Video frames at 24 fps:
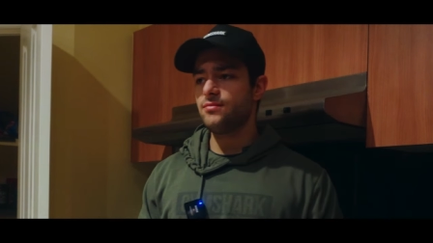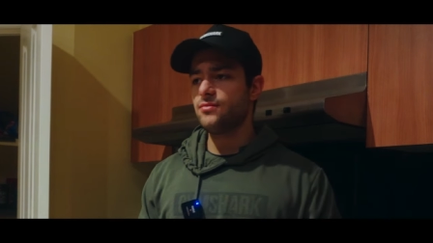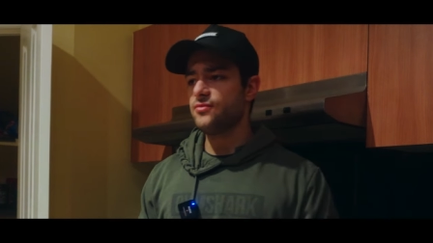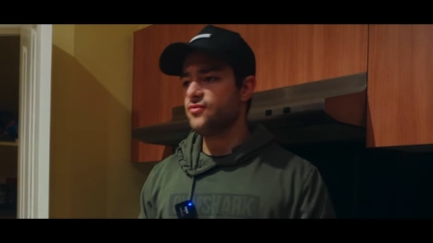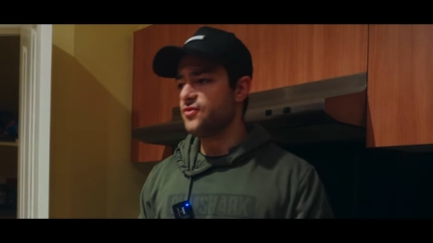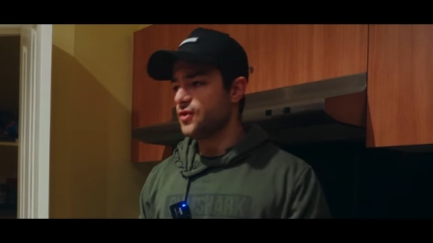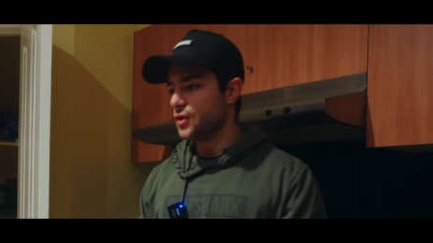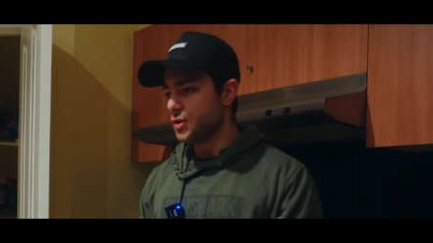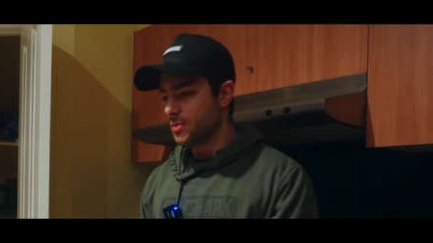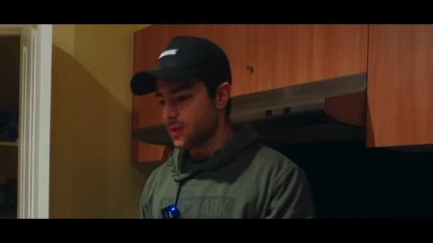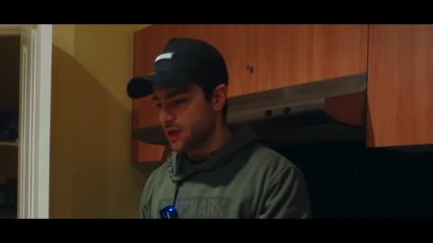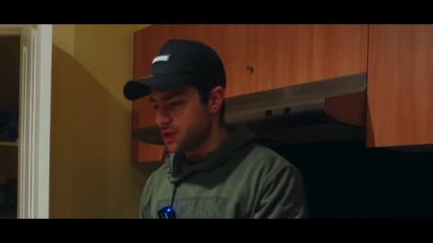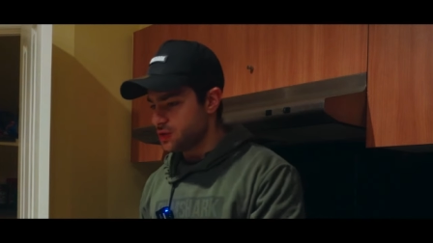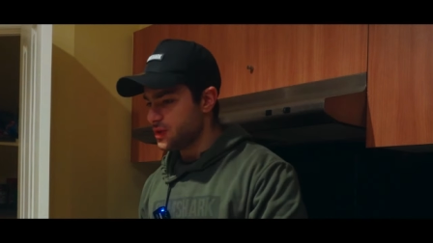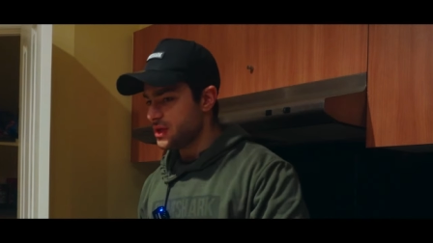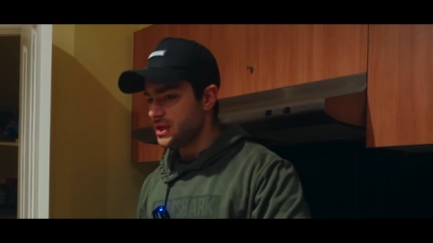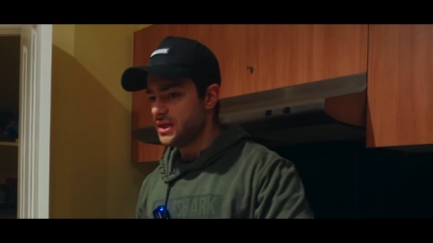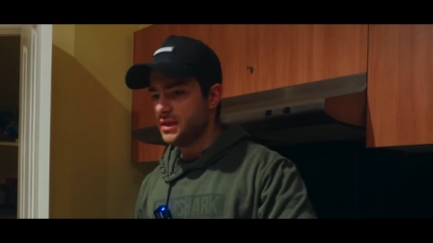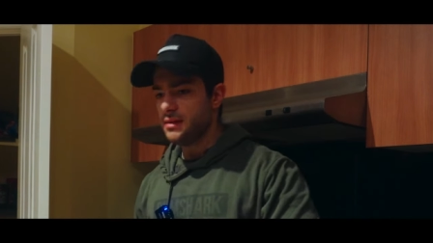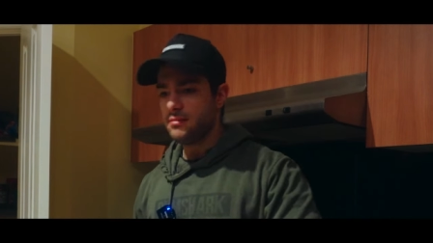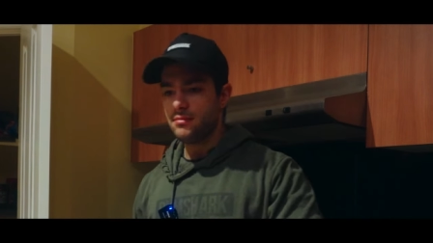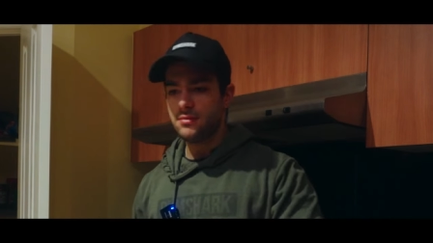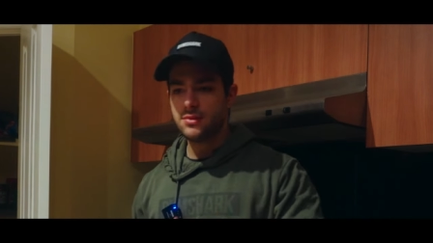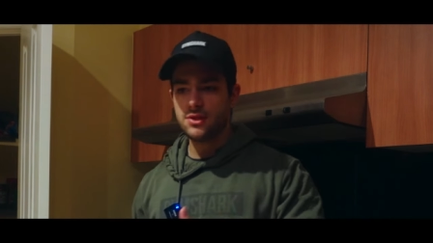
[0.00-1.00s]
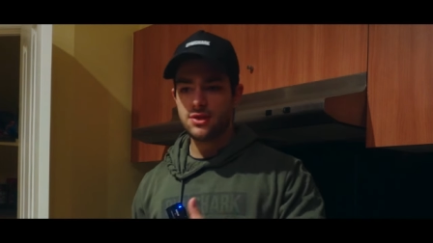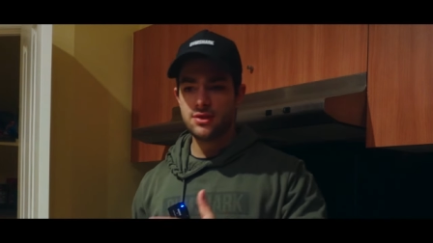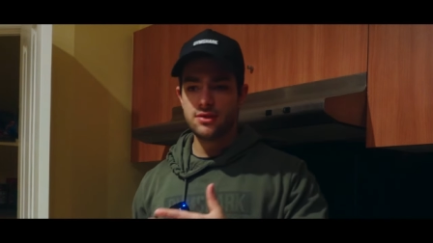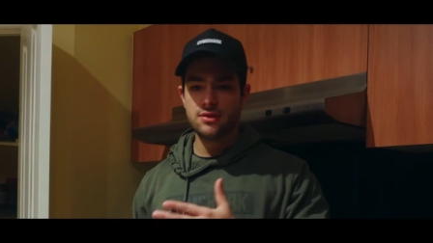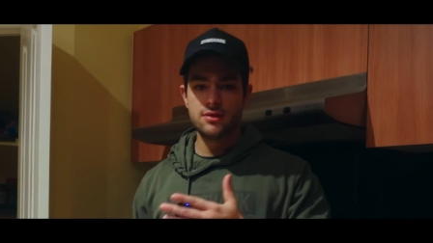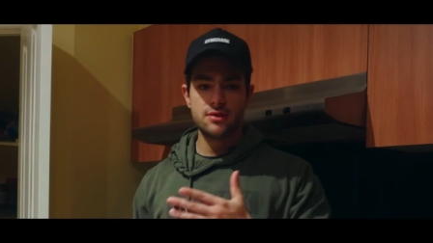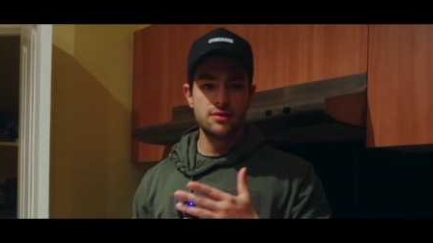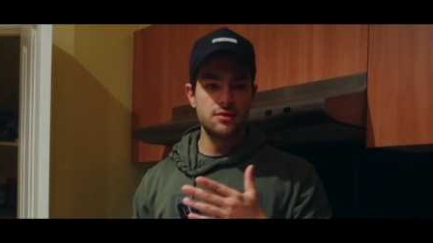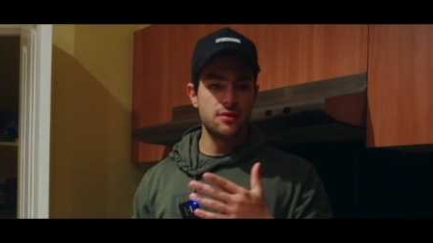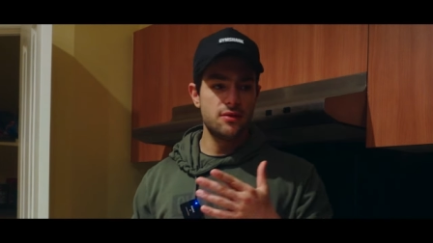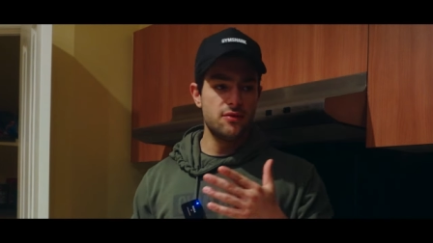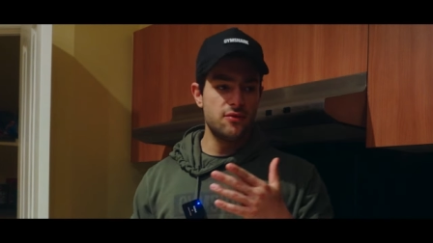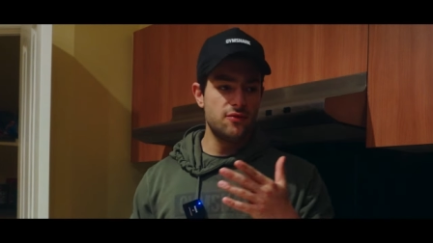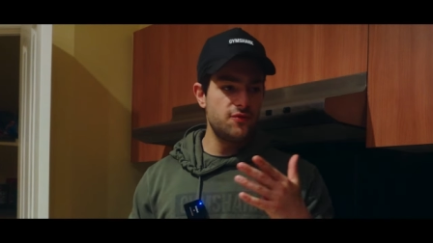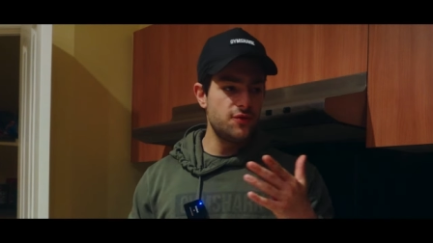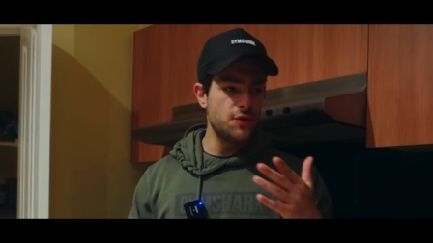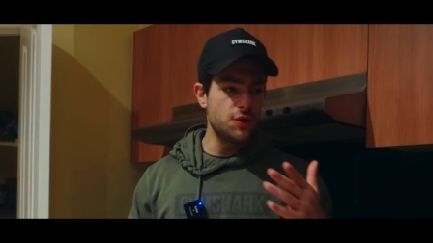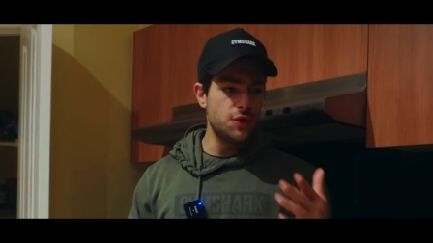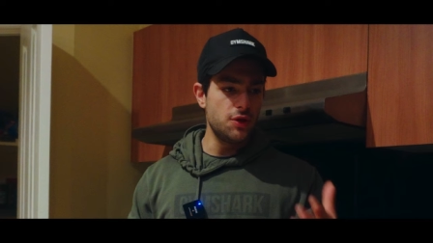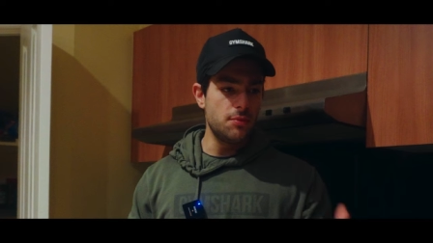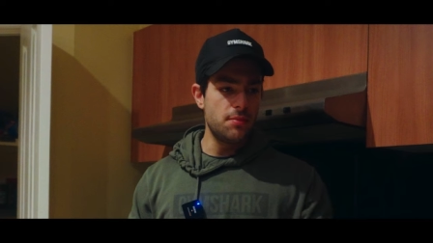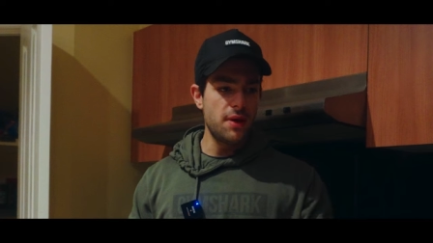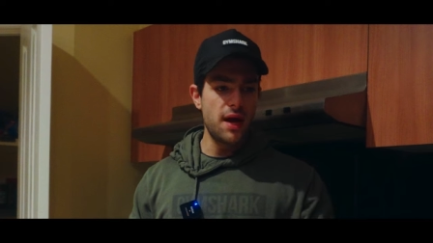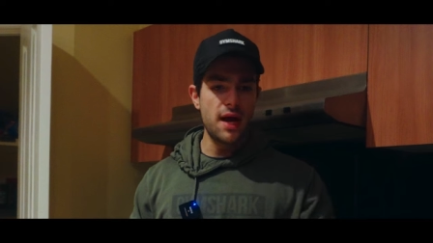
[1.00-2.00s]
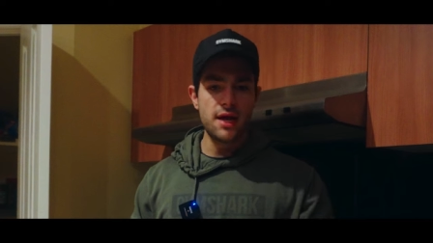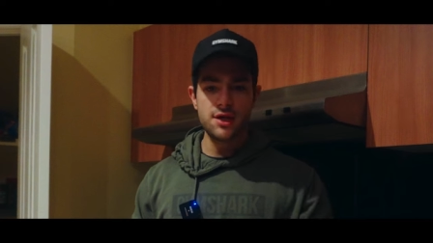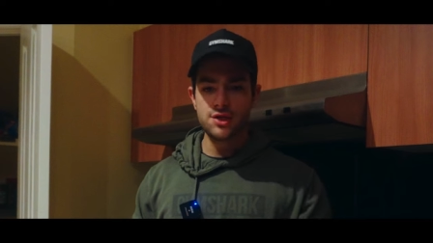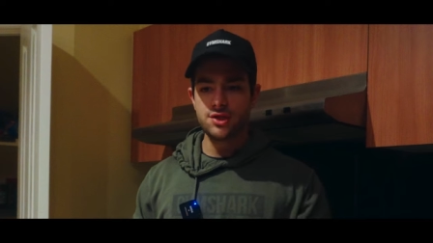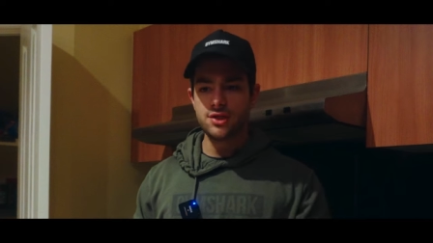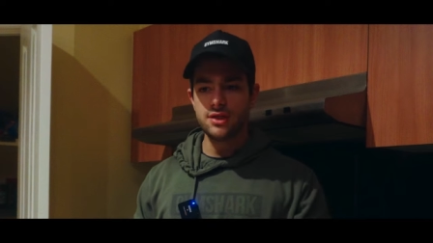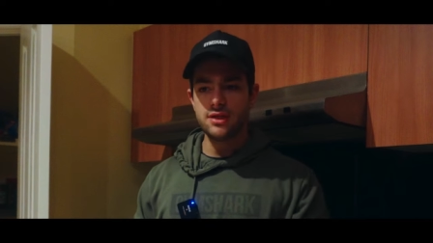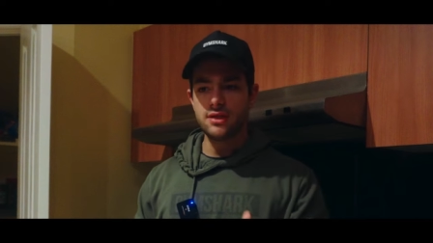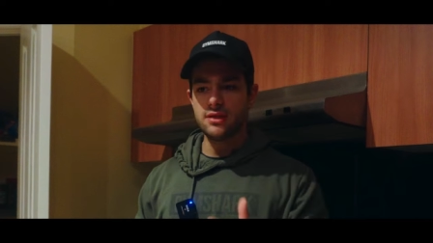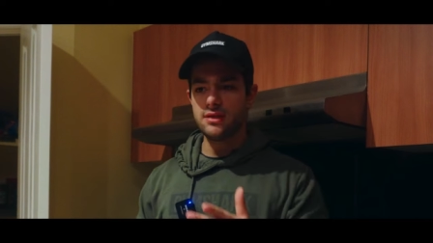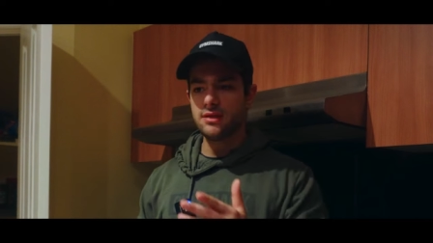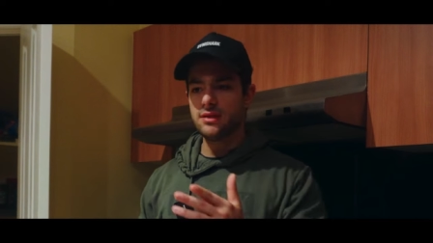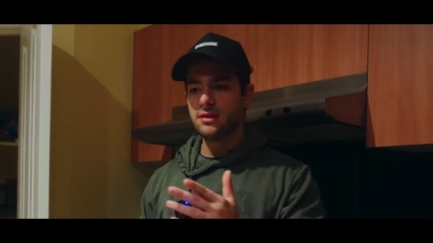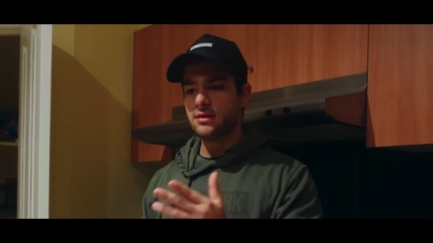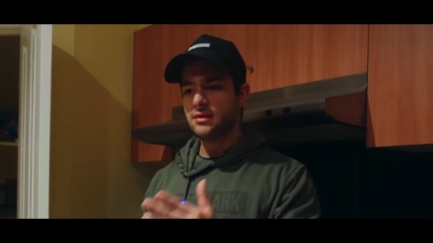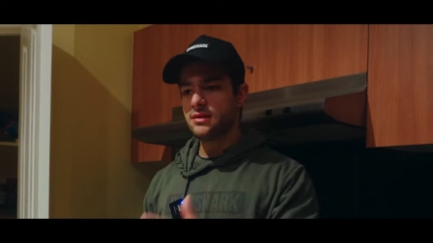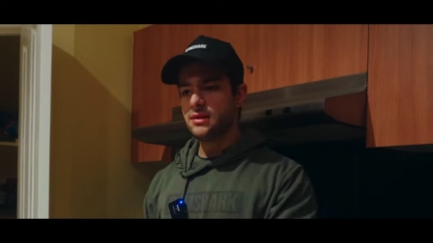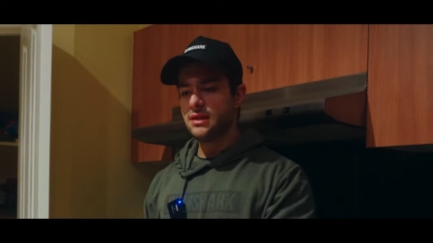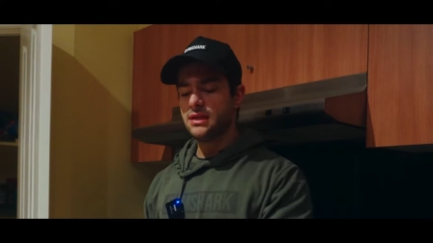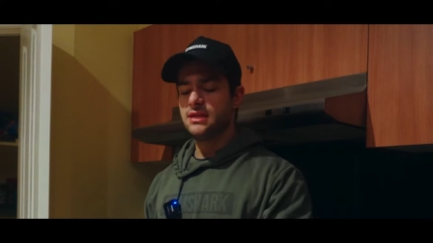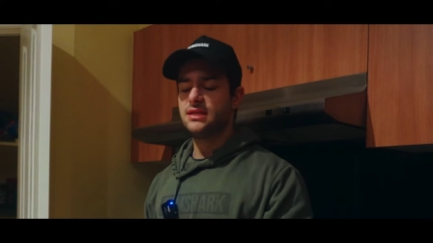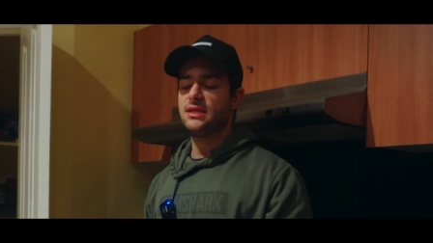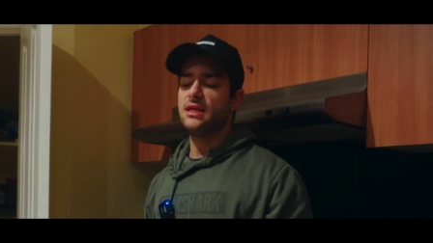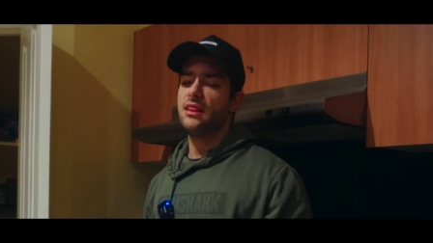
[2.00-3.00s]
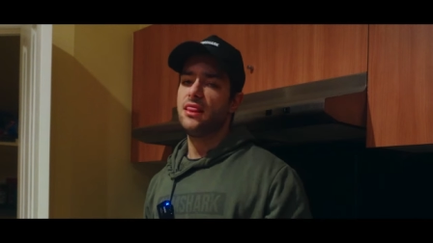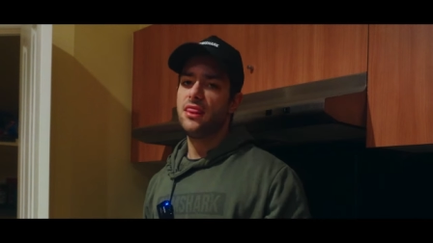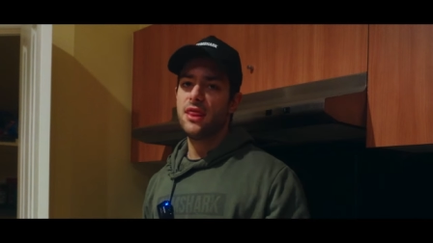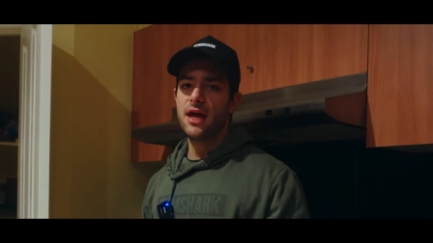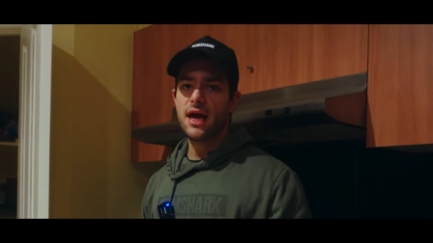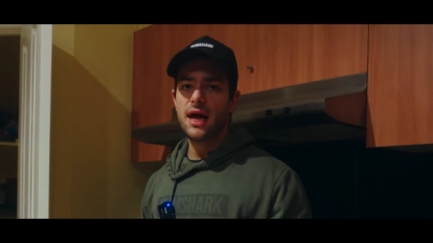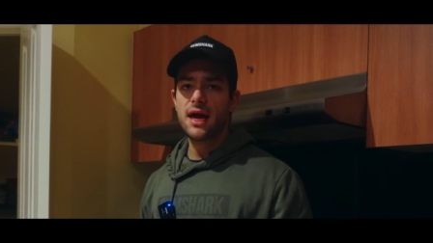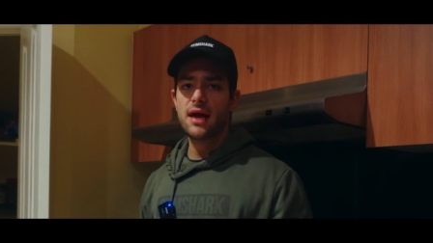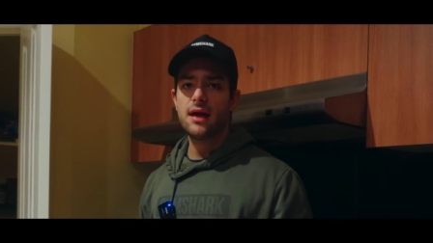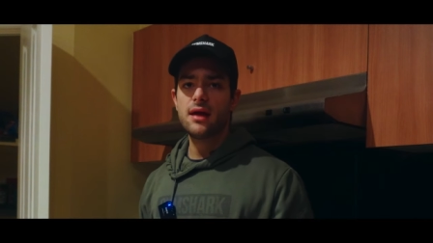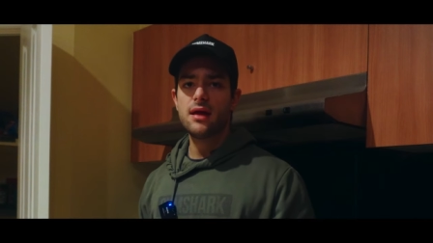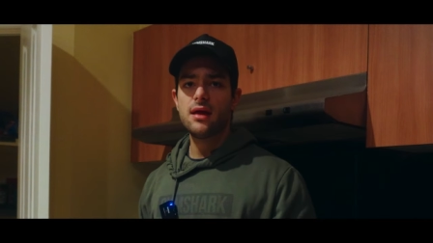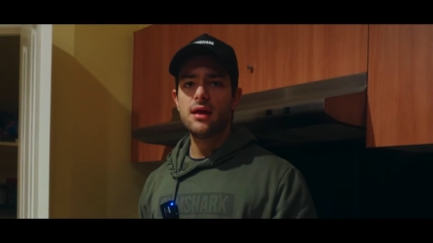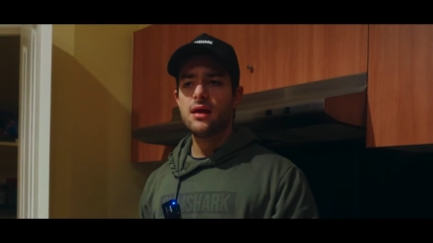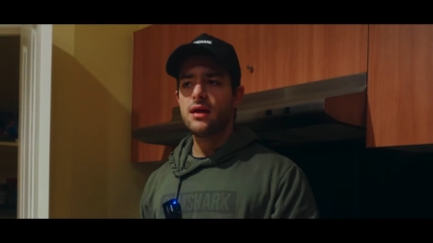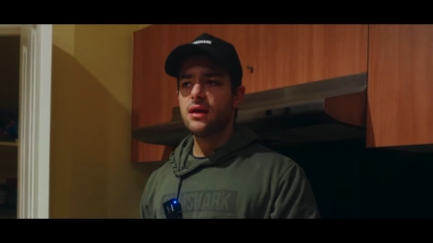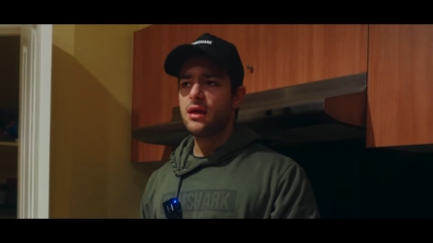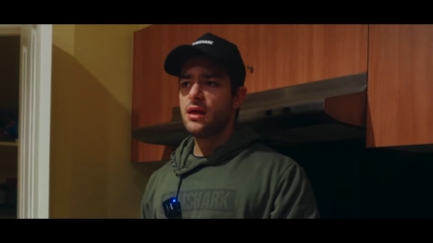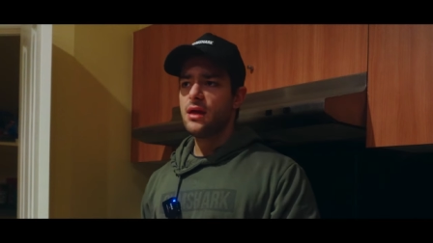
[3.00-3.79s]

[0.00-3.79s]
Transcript: follow my dreams, follow your passion, this and that.